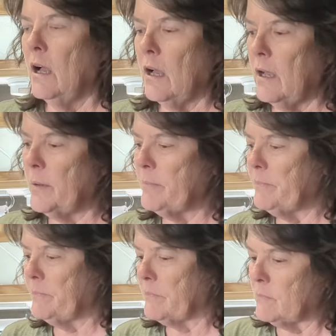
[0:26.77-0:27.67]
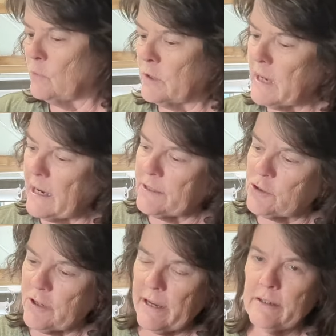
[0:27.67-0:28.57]
Um, what I
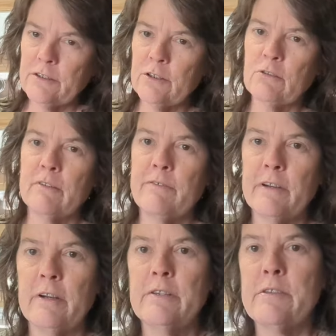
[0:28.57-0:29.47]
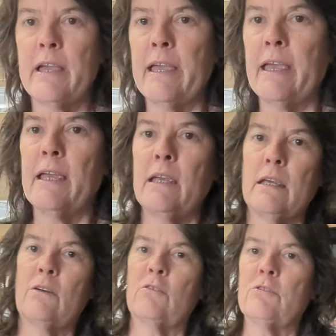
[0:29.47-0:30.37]
try to do if there is a
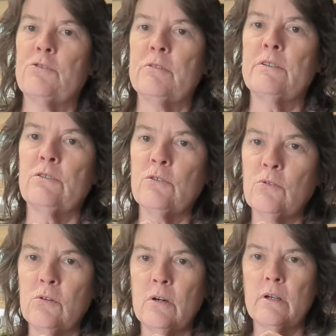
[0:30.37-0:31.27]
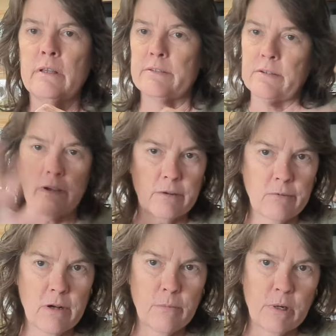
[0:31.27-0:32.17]
grocery store that's not a
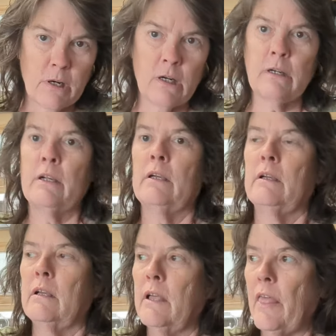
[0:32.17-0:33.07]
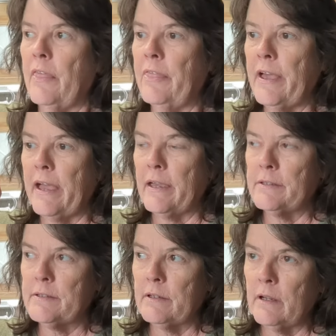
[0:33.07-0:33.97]
Walmart
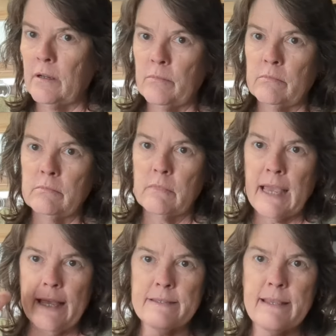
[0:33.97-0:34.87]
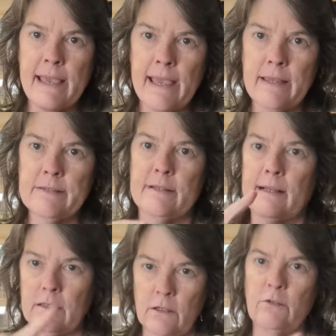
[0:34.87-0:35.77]
that um, has ads
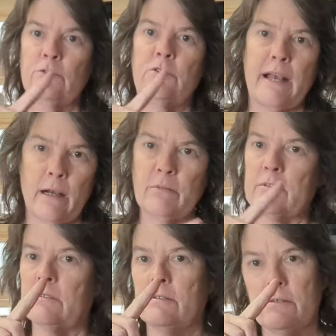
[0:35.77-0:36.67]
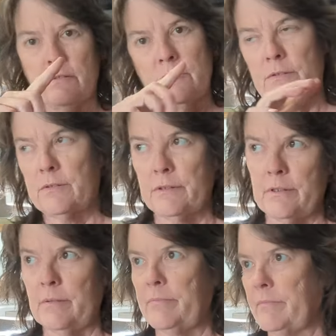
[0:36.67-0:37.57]
like Lowe's or Albertsons,
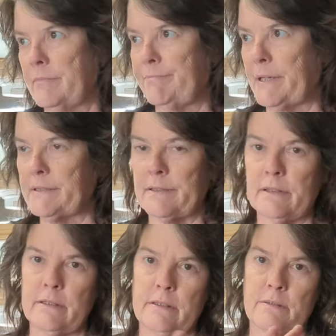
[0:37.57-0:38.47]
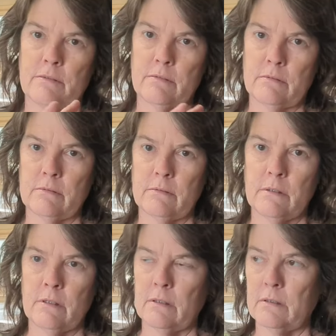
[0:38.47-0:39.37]
um, basically that's
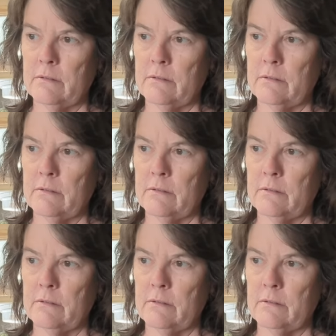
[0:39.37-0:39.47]
uh,